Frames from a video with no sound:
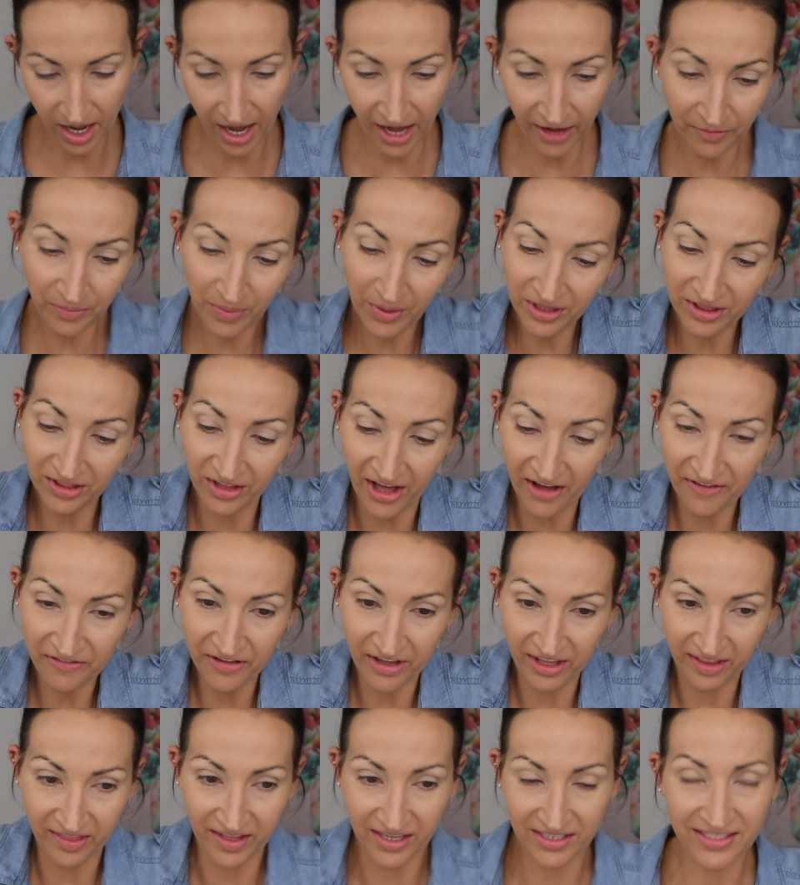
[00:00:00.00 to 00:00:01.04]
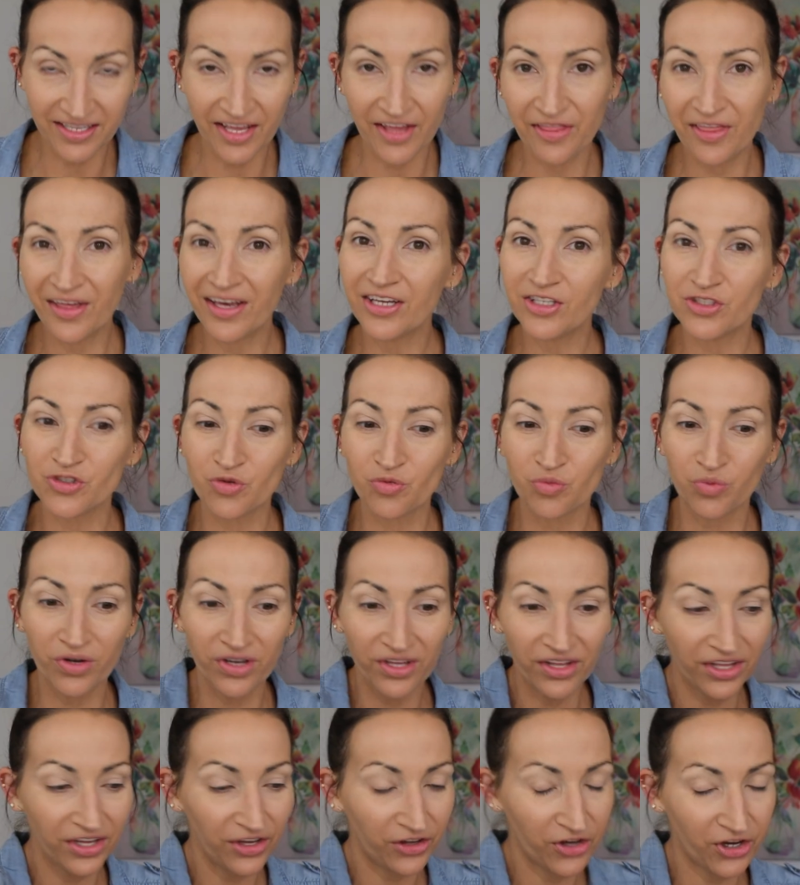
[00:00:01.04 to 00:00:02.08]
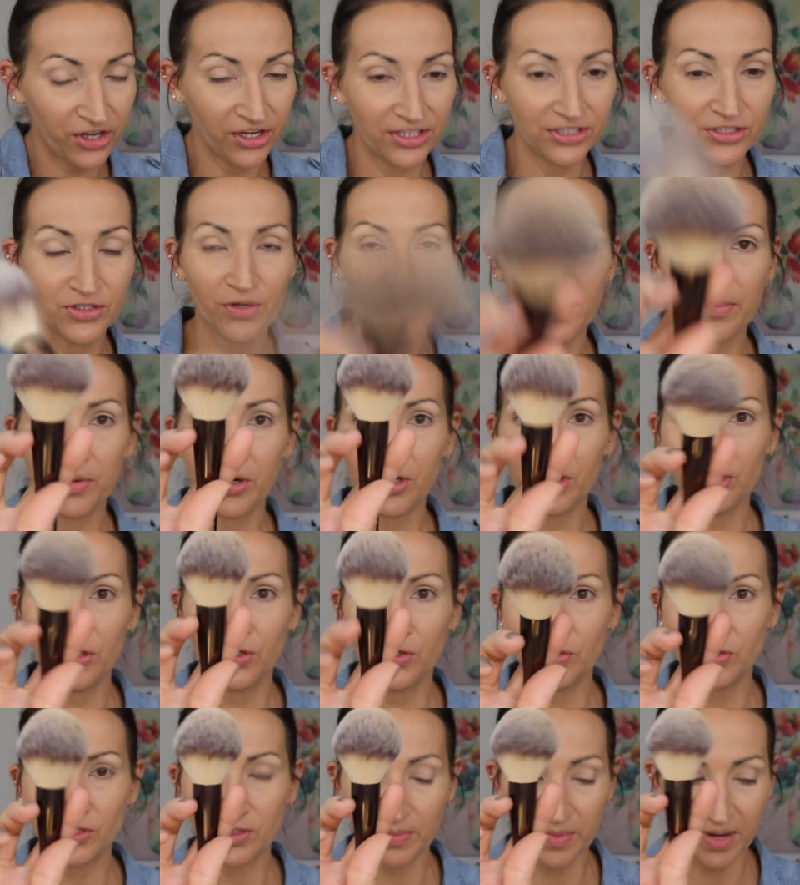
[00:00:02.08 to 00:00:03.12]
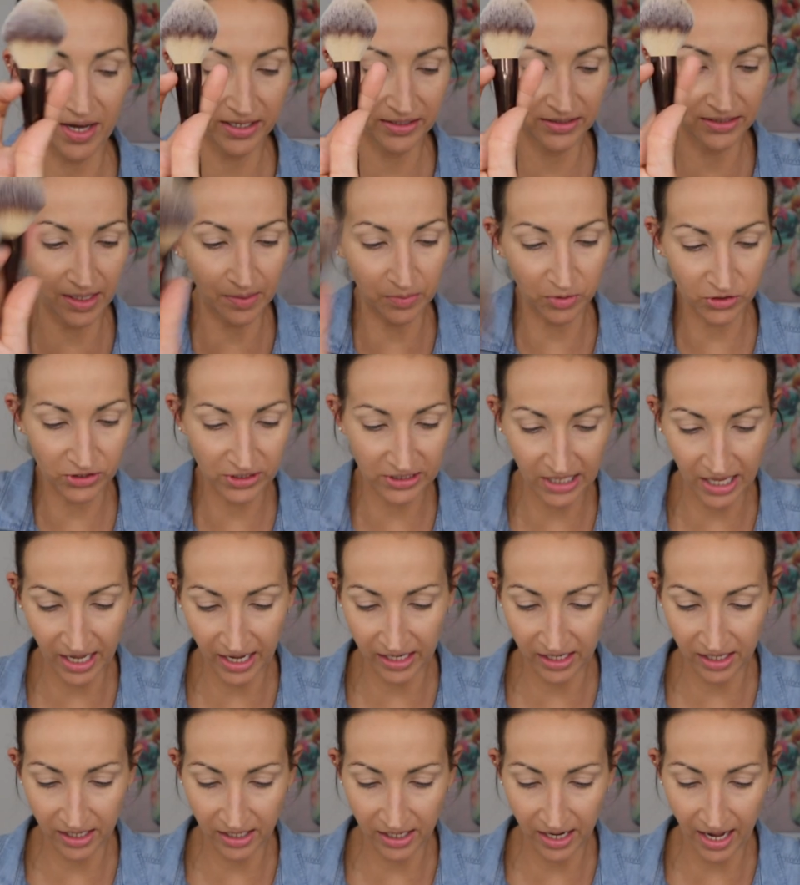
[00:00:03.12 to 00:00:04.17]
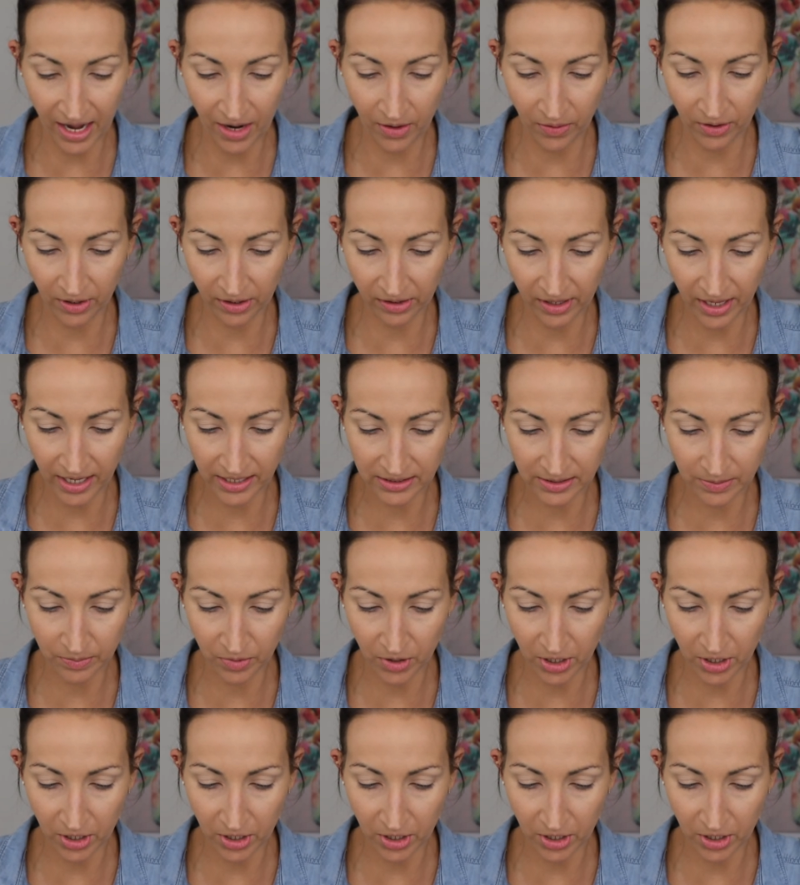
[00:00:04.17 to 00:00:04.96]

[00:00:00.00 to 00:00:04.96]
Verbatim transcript: I've been loving this. I think it's really good. So I'm going to use my double-sided Hourglass